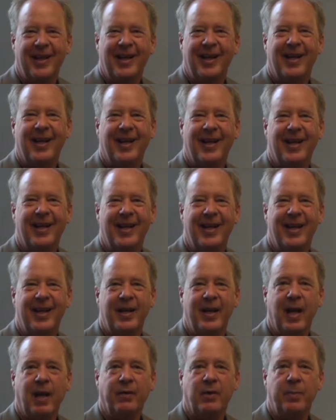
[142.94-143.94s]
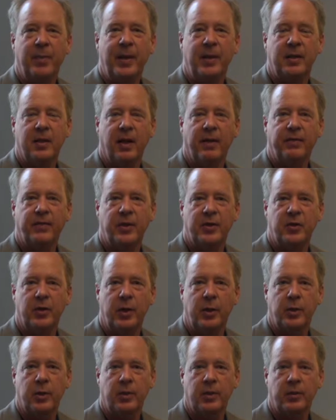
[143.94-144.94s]
and how to make tough
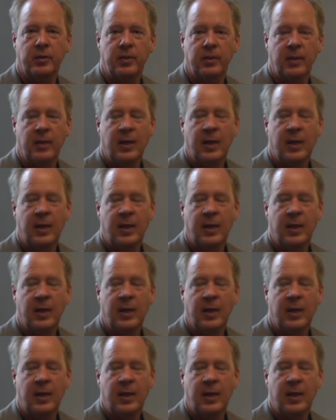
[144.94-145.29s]
decisions.